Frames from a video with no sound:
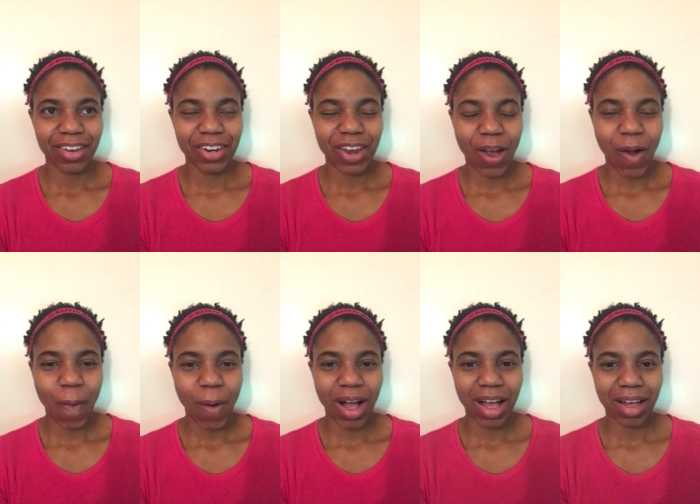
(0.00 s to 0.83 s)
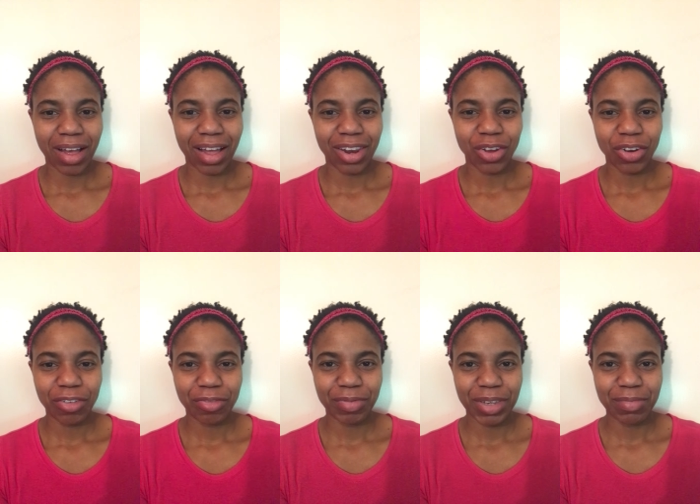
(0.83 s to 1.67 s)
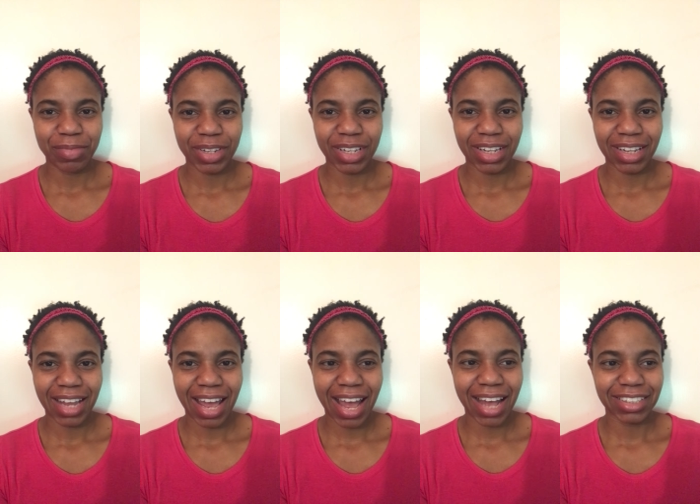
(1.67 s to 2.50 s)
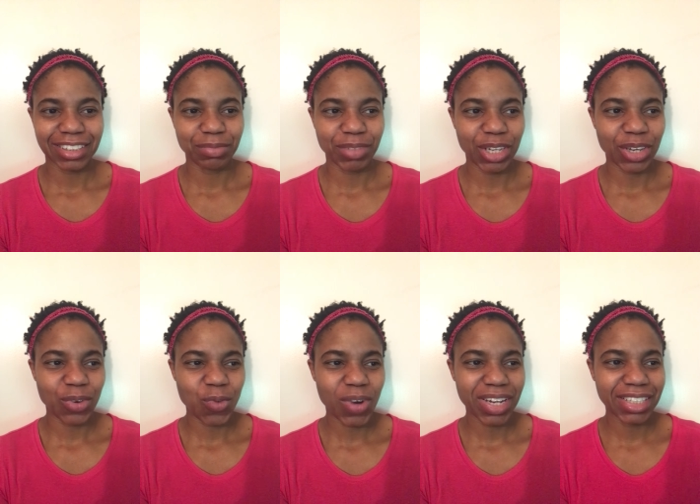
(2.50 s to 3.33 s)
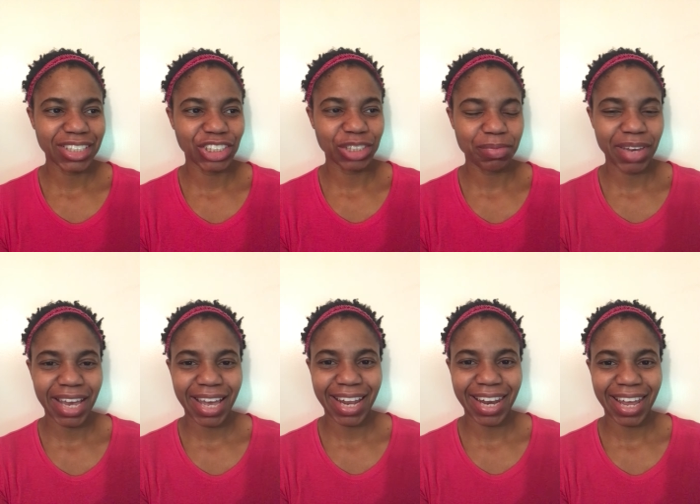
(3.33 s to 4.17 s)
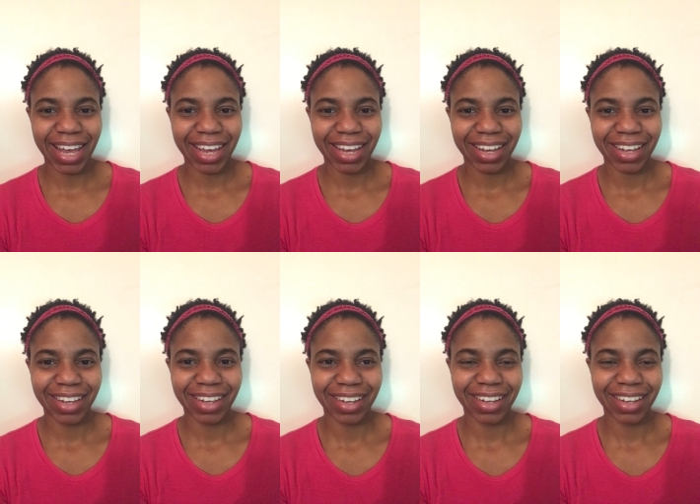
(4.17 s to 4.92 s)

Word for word: Now, a lot of people ask me, What is Jamaica like?